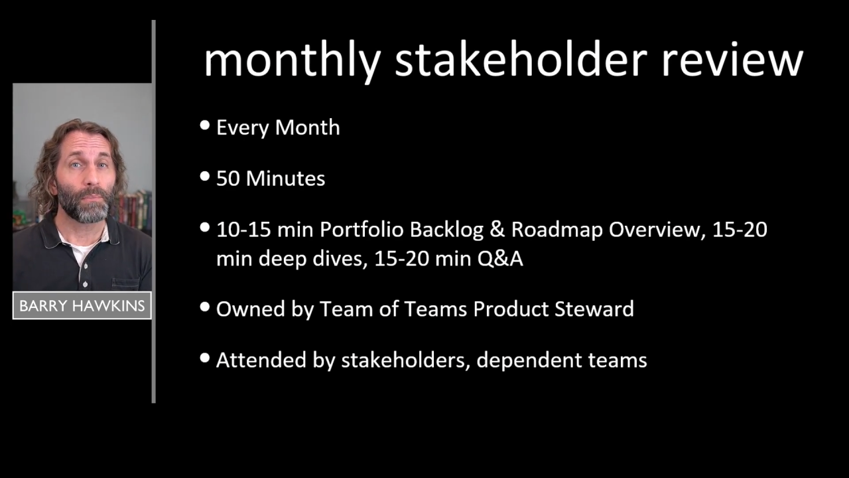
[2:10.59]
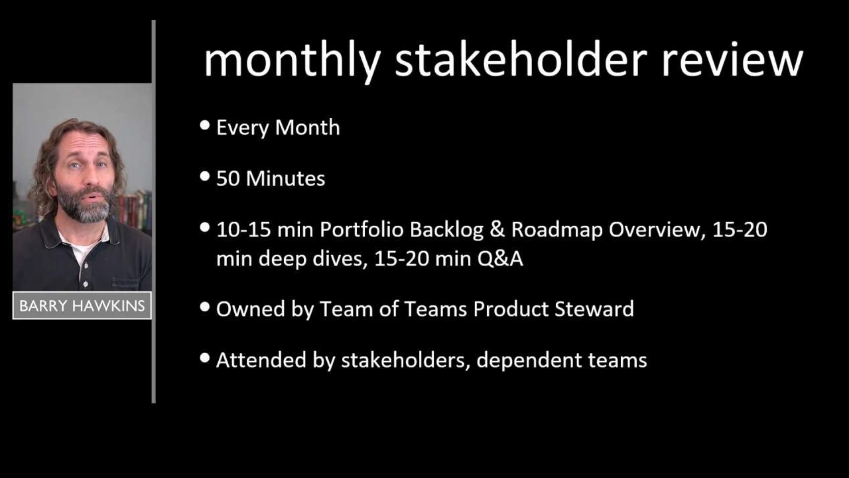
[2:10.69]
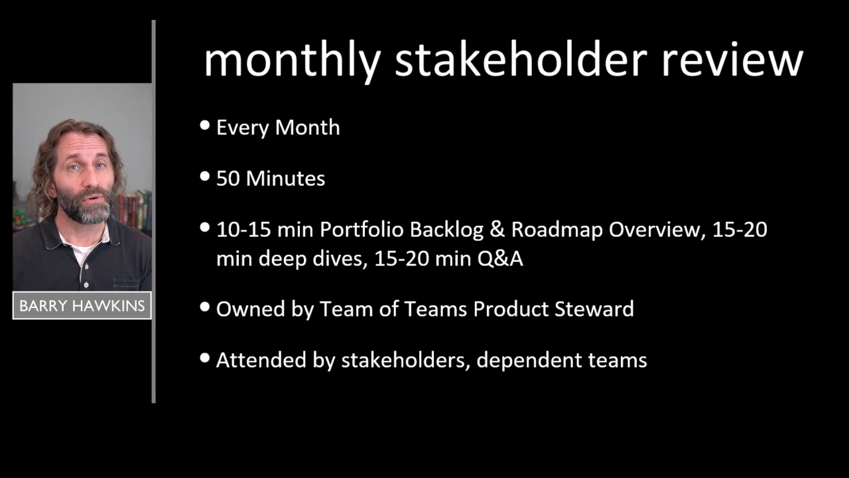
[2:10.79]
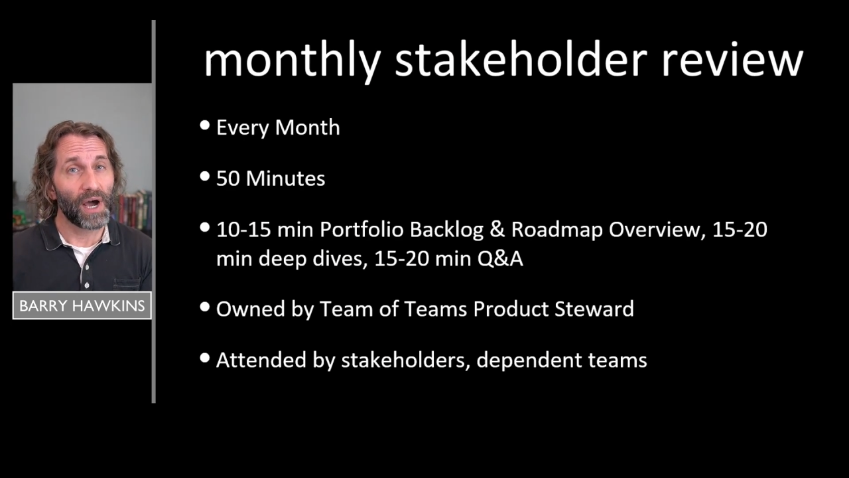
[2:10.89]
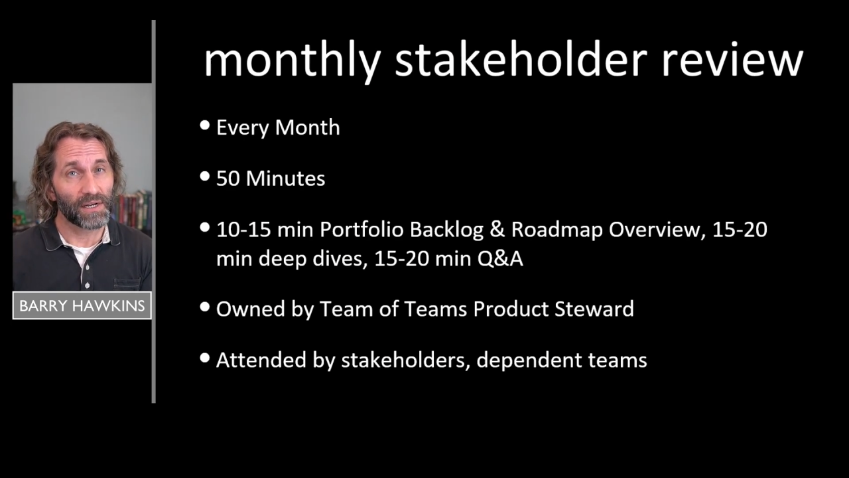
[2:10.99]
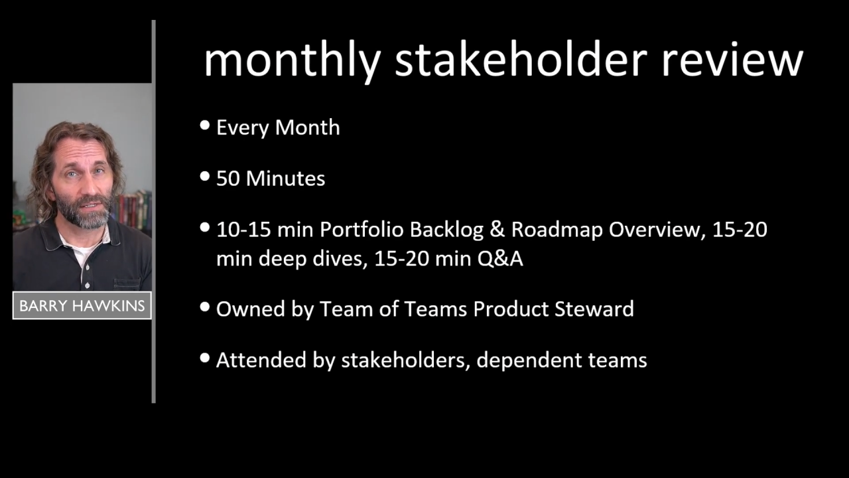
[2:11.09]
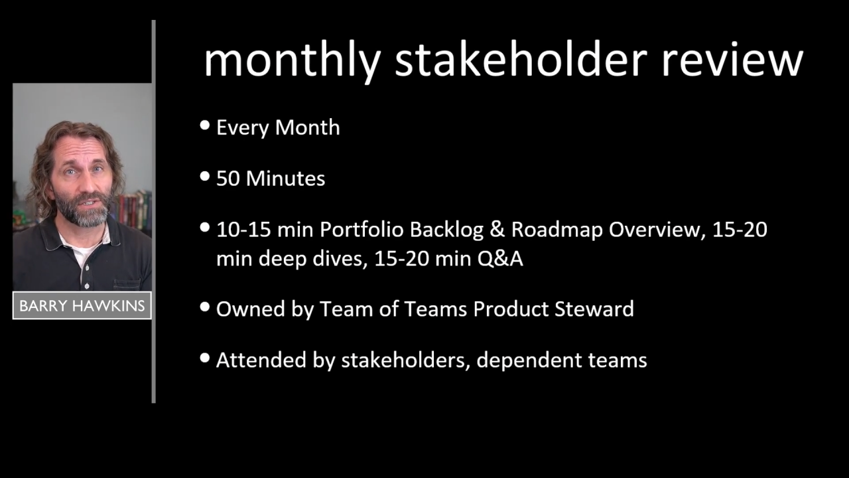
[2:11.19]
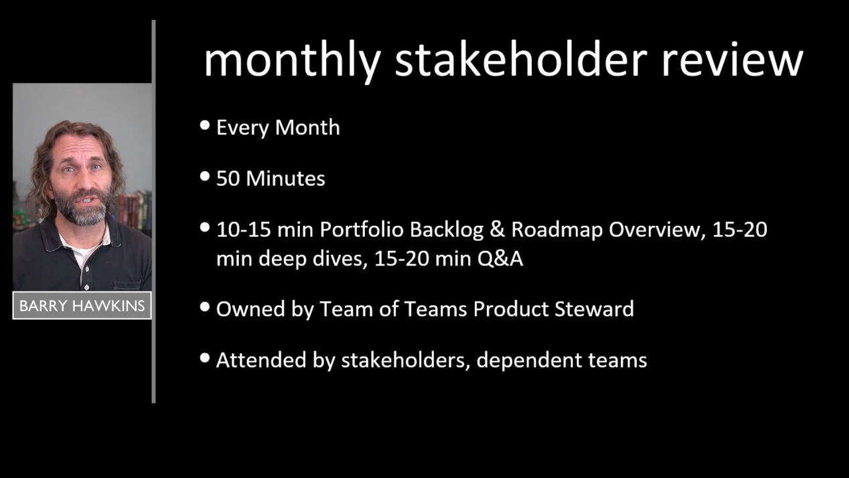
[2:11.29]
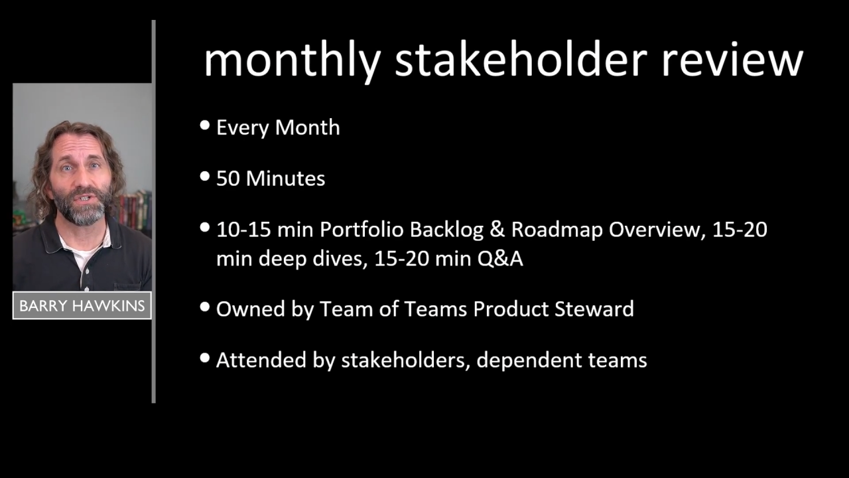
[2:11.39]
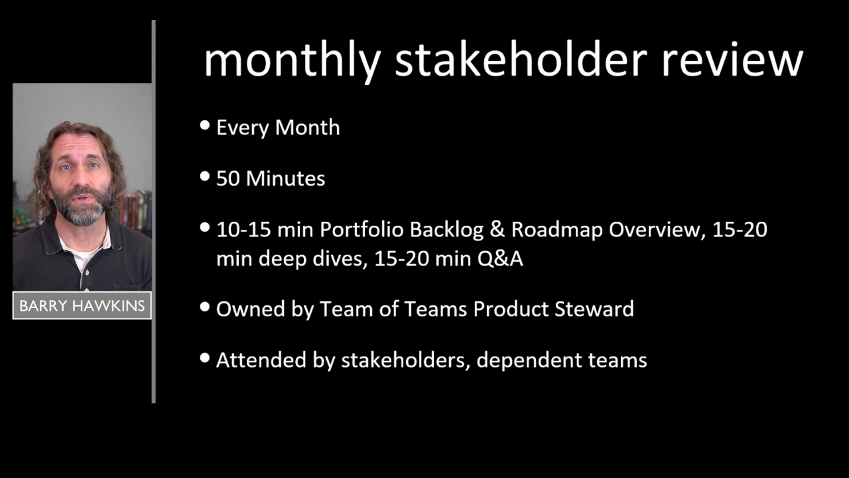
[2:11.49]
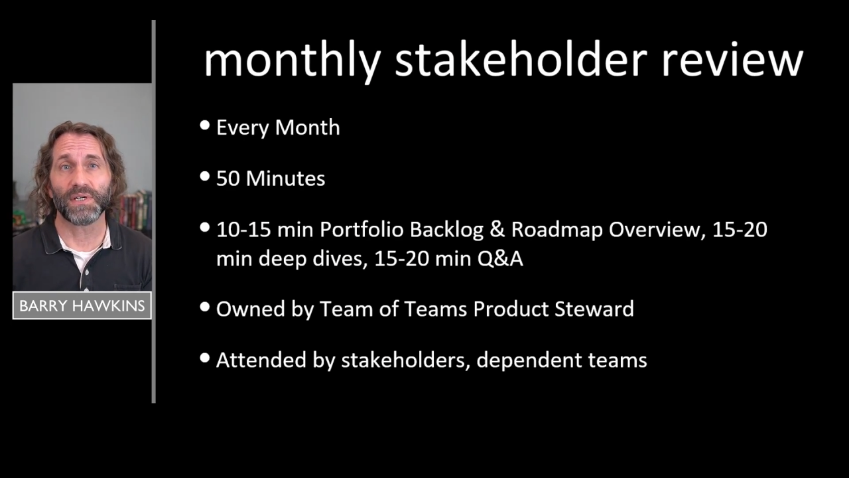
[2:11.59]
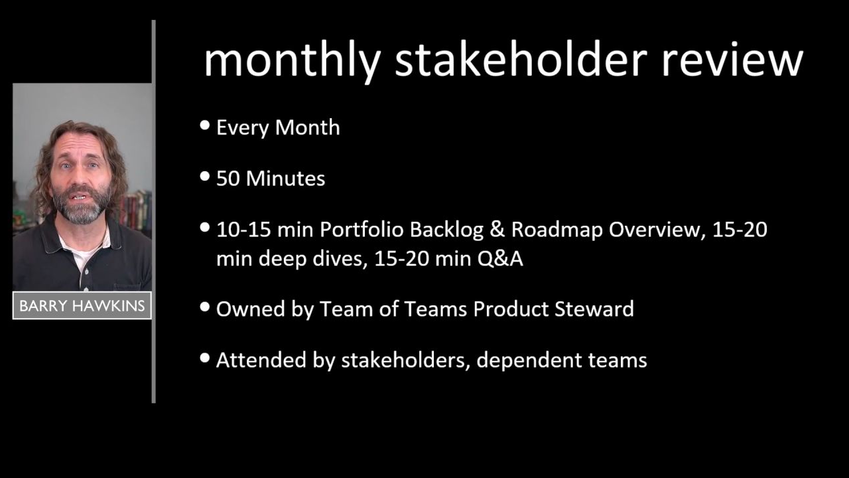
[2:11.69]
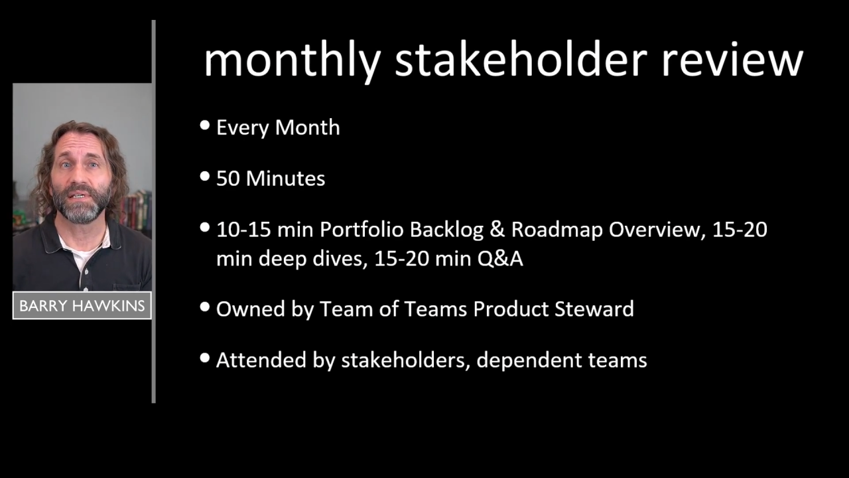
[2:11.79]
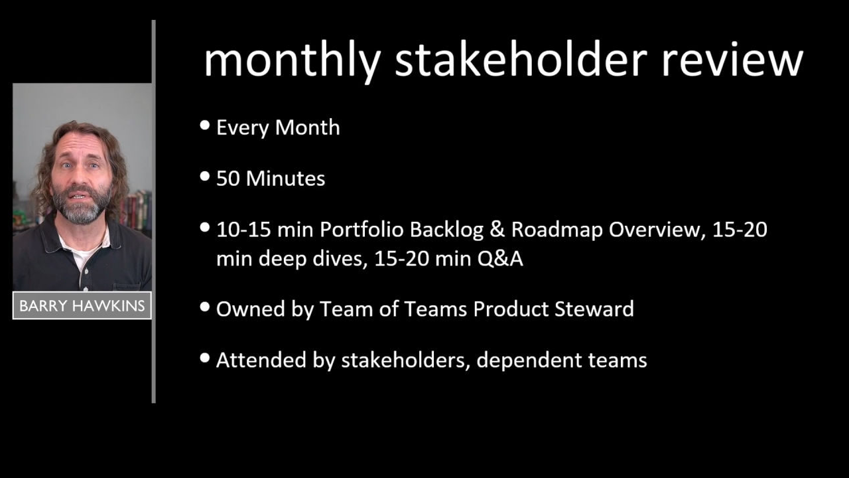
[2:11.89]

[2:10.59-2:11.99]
product steward.